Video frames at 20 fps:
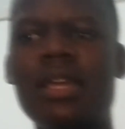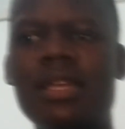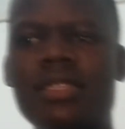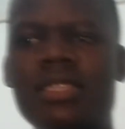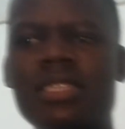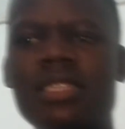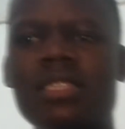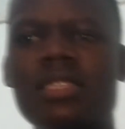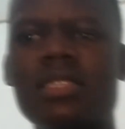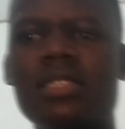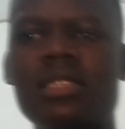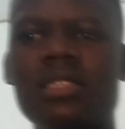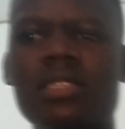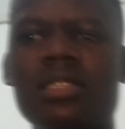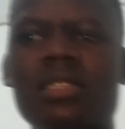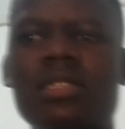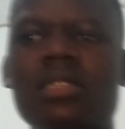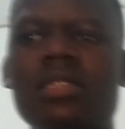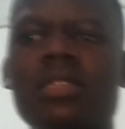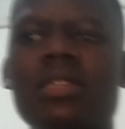it
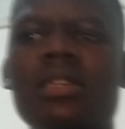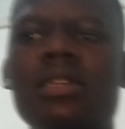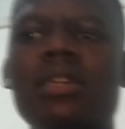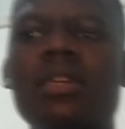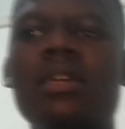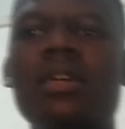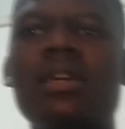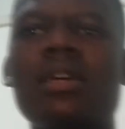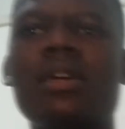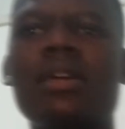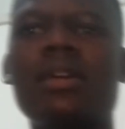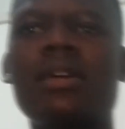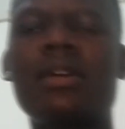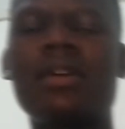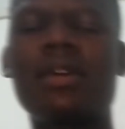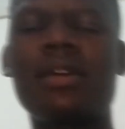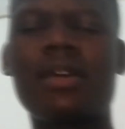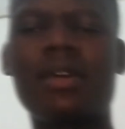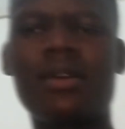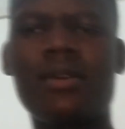is
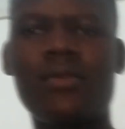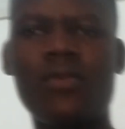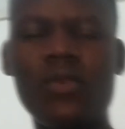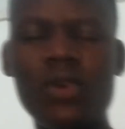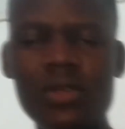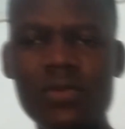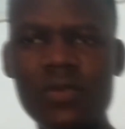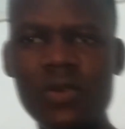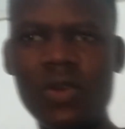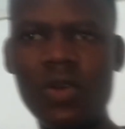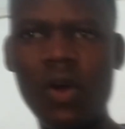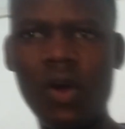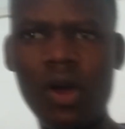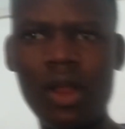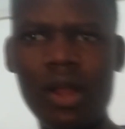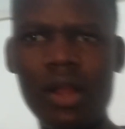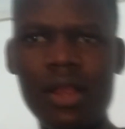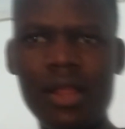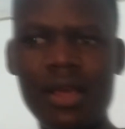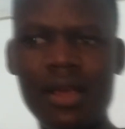what we
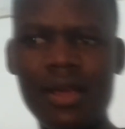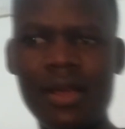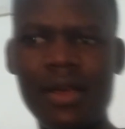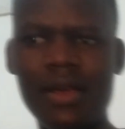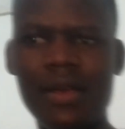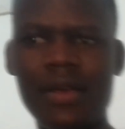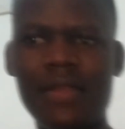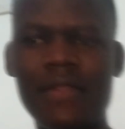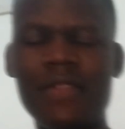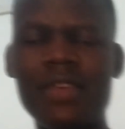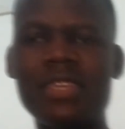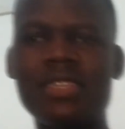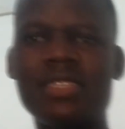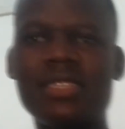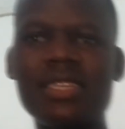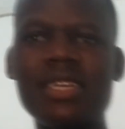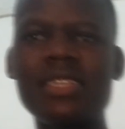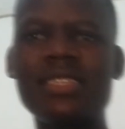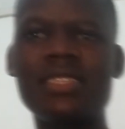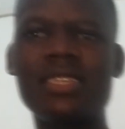call the
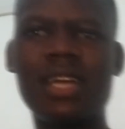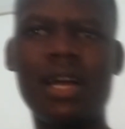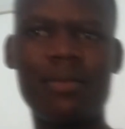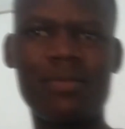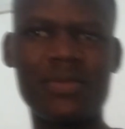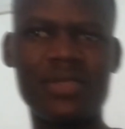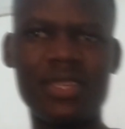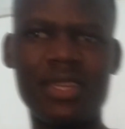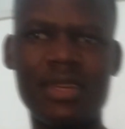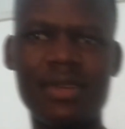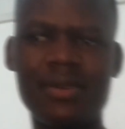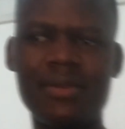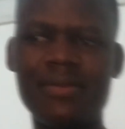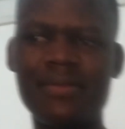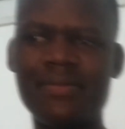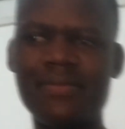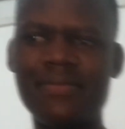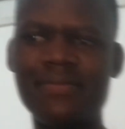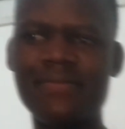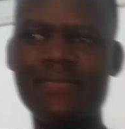state capture,
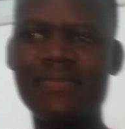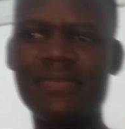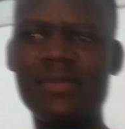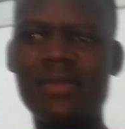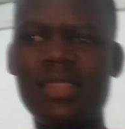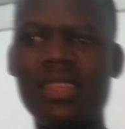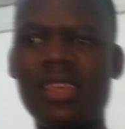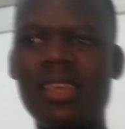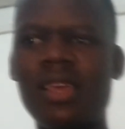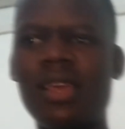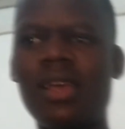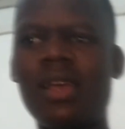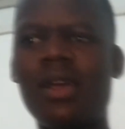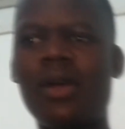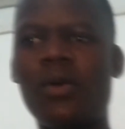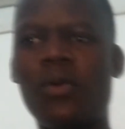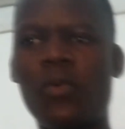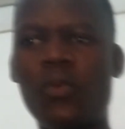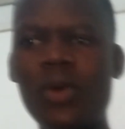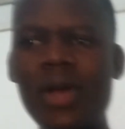
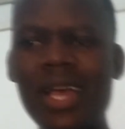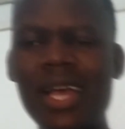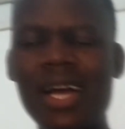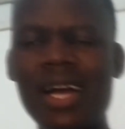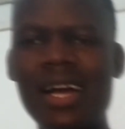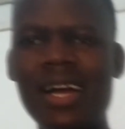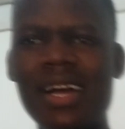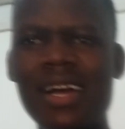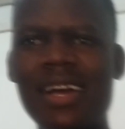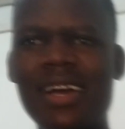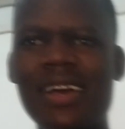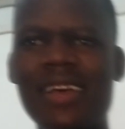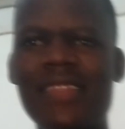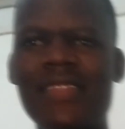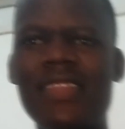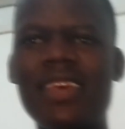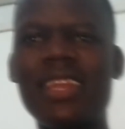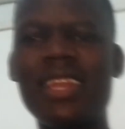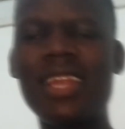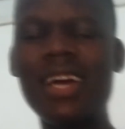where
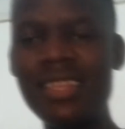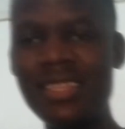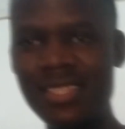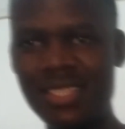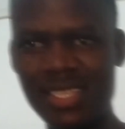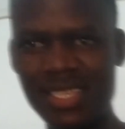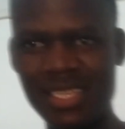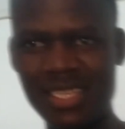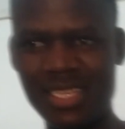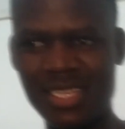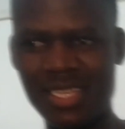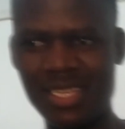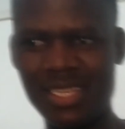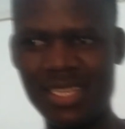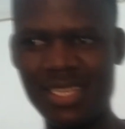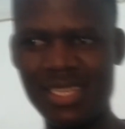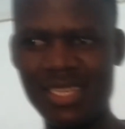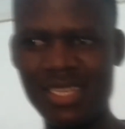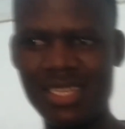the Nandi senator